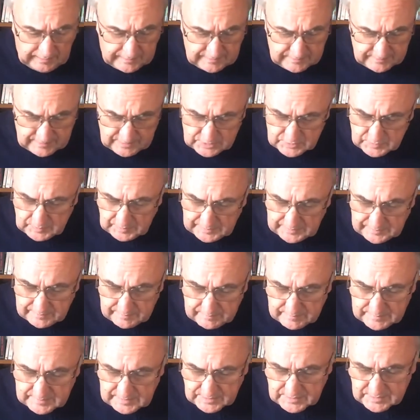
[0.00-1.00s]
this
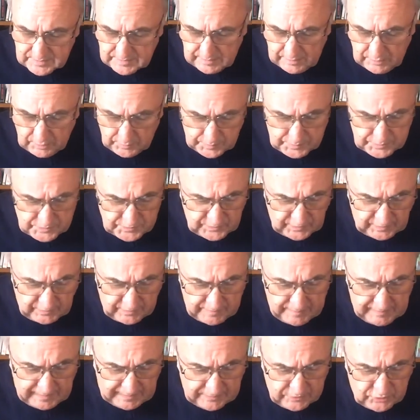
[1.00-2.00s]
one doesn't help us
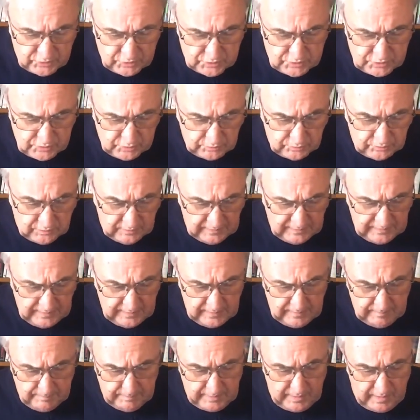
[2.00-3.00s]
very much at all.
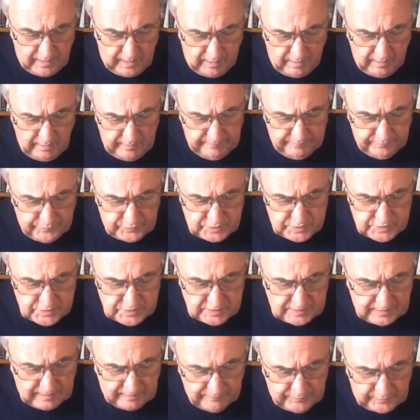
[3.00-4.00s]
But I've
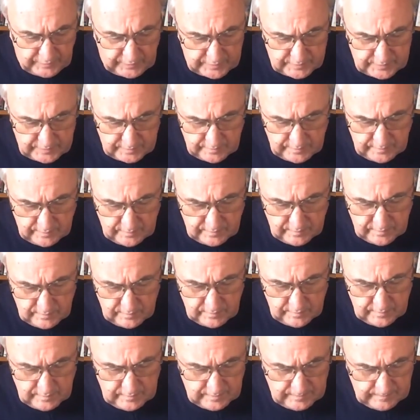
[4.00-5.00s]
discovered
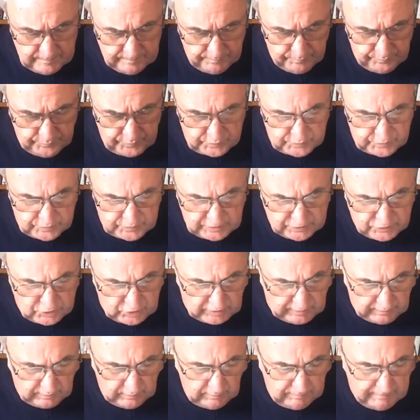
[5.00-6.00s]

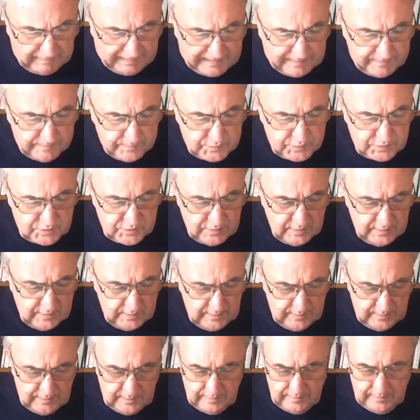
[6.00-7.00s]
digital maps.
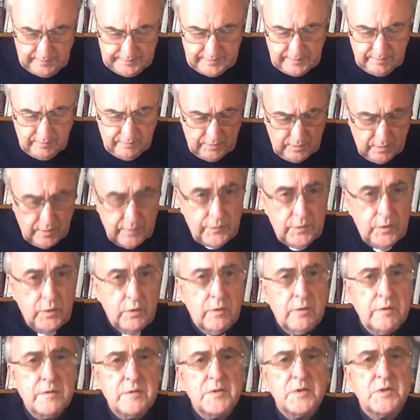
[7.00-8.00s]
I don't know if you
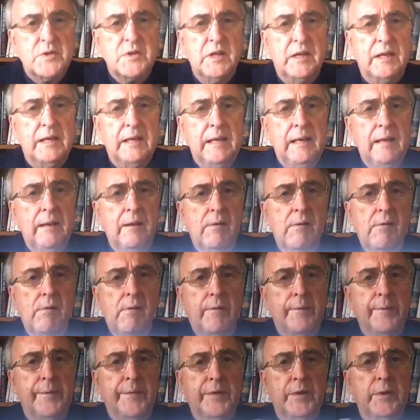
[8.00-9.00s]
can see,
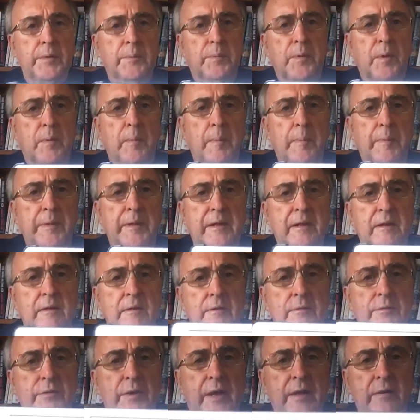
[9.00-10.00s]
you probably
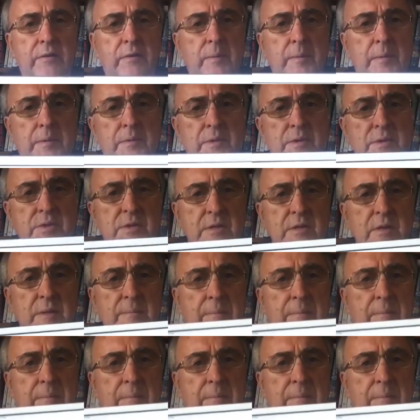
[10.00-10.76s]
can't actually, but this is a